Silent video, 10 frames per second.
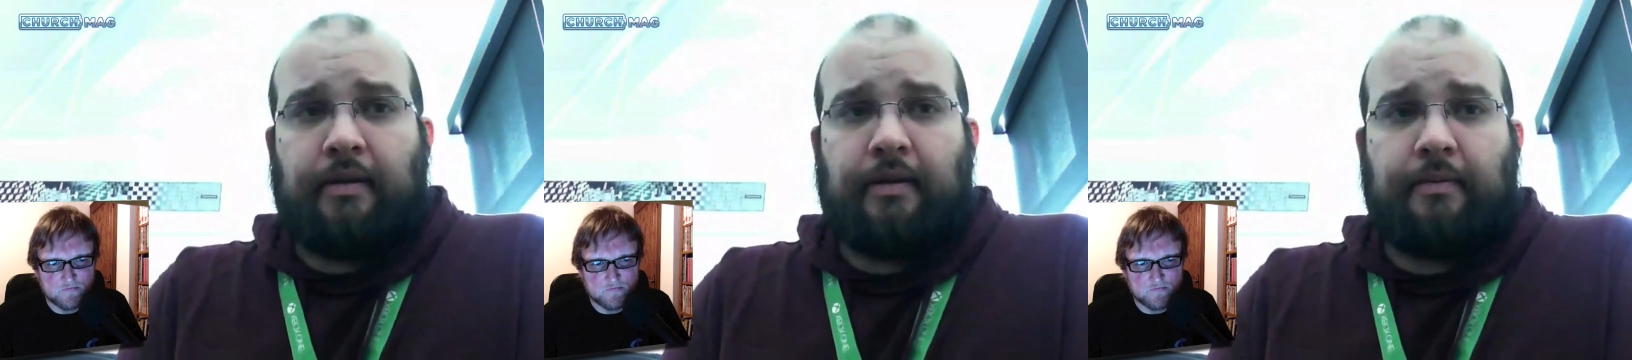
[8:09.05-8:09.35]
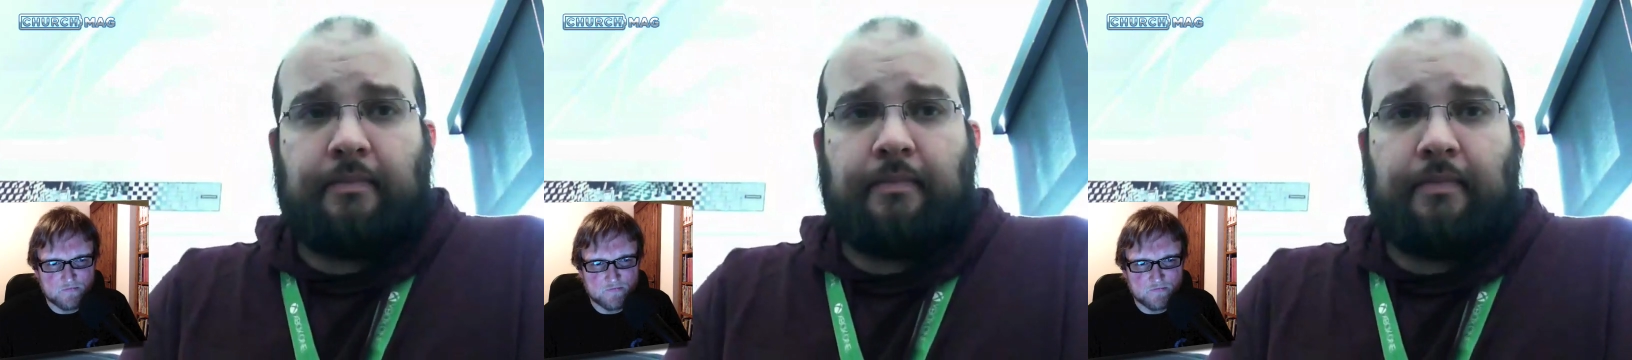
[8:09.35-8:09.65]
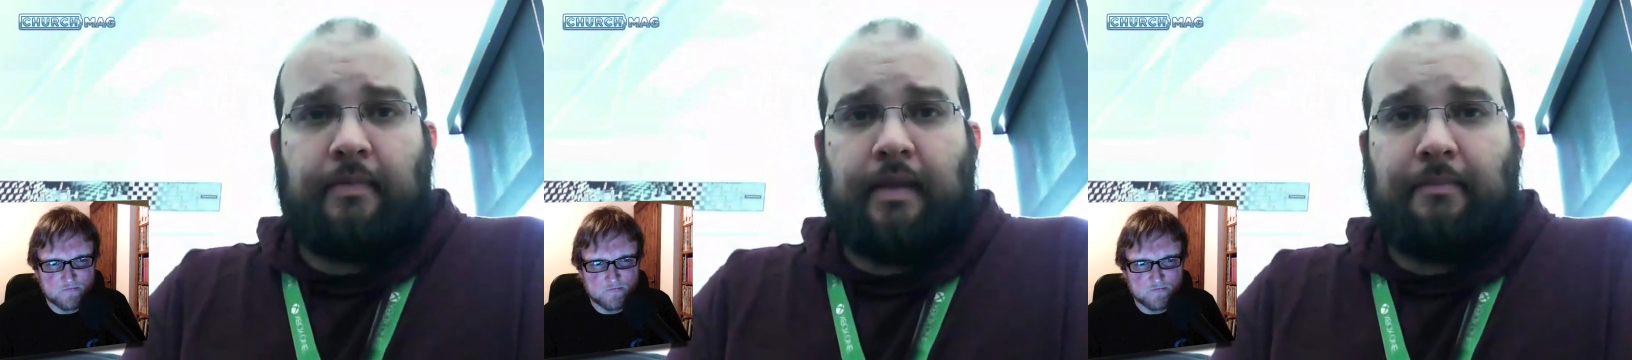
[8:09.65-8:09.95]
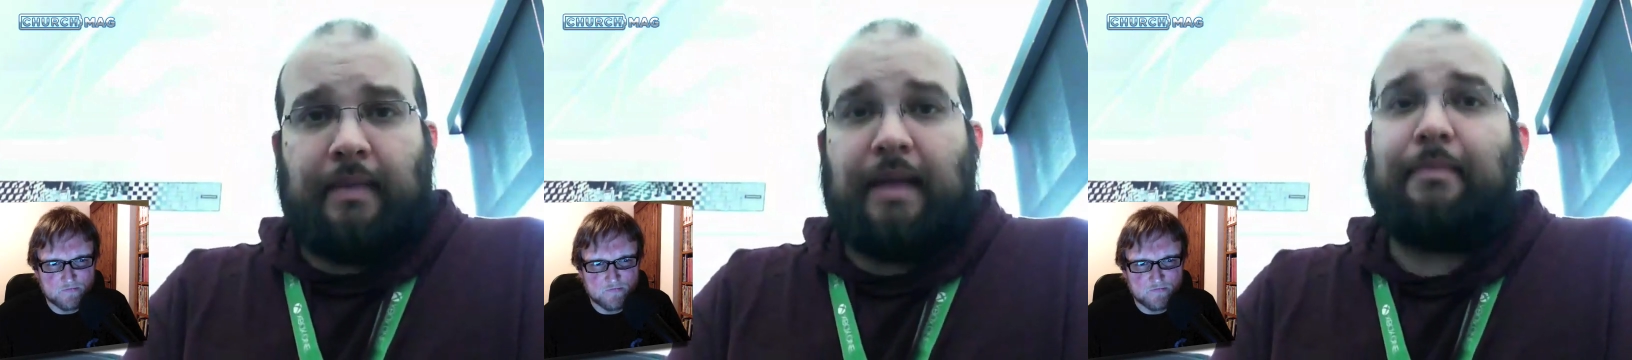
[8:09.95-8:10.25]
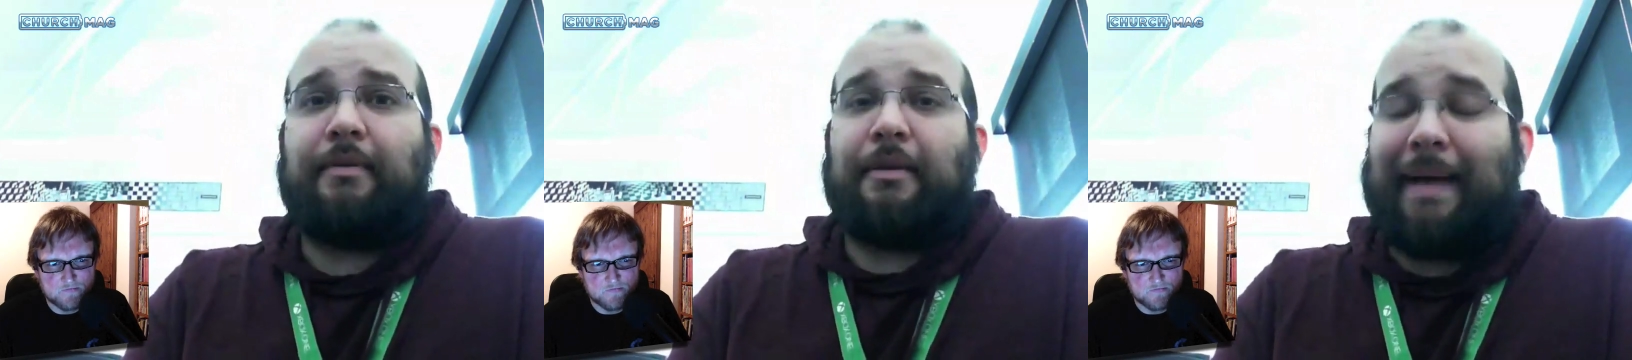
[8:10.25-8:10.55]
Speaker 1: Um, that
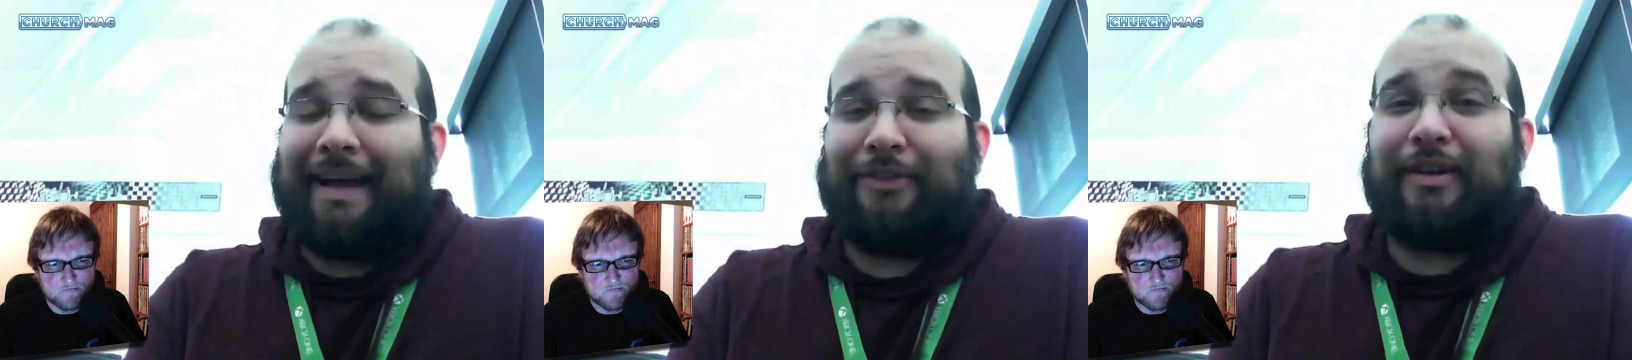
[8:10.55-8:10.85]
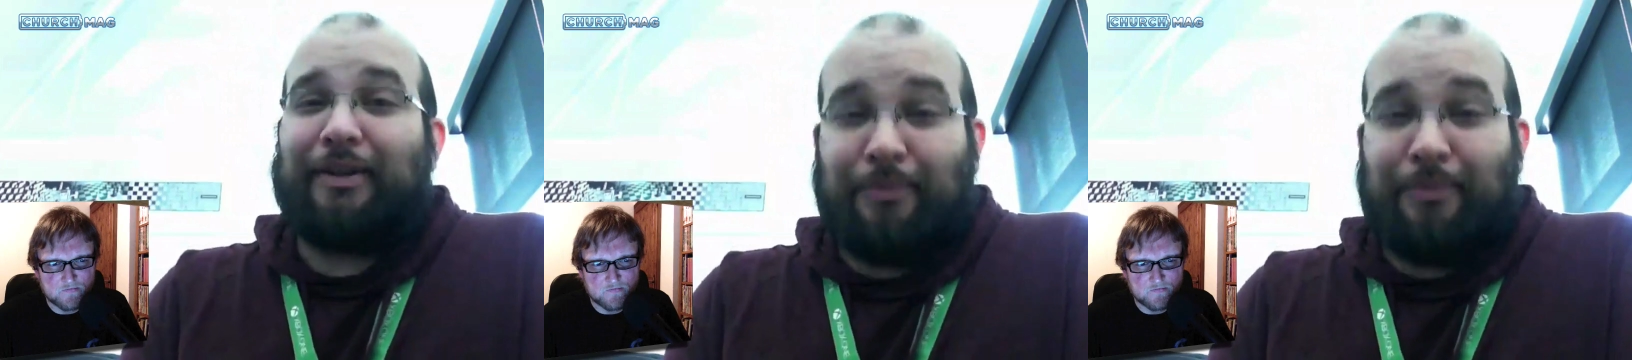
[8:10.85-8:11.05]
maybe the pastor gets